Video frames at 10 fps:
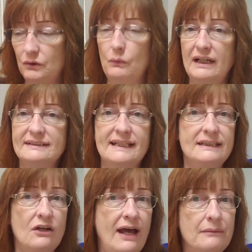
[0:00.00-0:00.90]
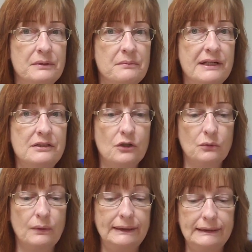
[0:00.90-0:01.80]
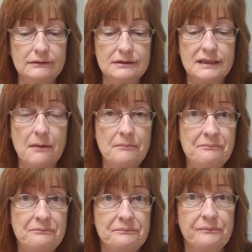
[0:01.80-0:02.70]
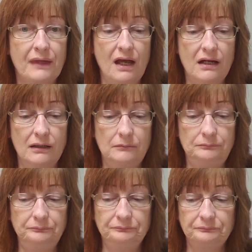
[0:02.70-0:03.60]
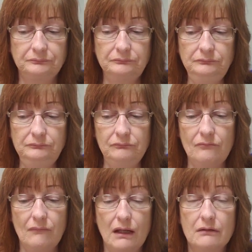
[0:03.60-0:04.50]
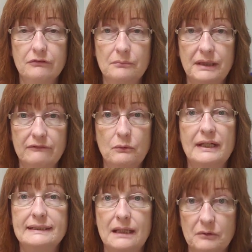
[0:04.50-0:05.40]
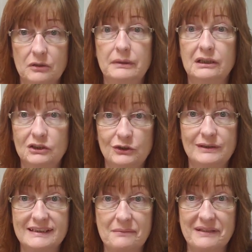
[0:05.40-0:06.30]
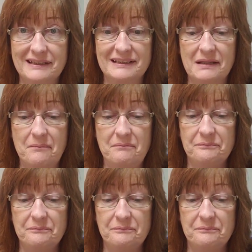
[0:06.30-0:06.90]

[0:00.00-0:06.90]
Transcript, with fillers: when I send out Happy Mail or winnings um, from giveaways, I'm going to be including some of these.